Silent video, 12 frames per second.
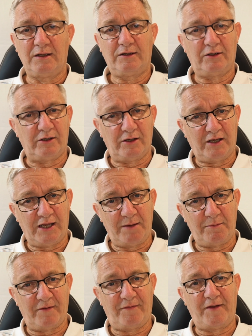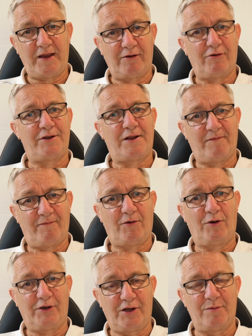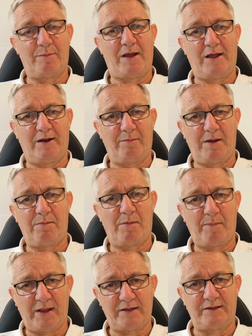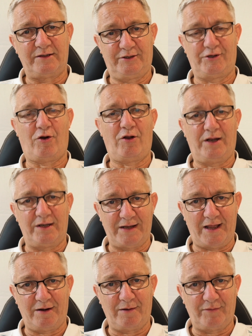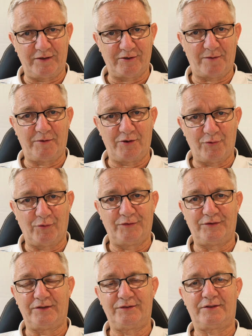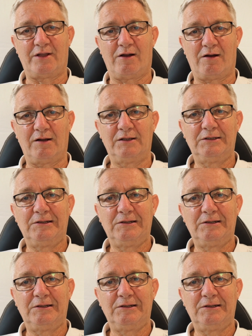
that you keep your finger on your volume button and be prepared to dial it down every time the noises start.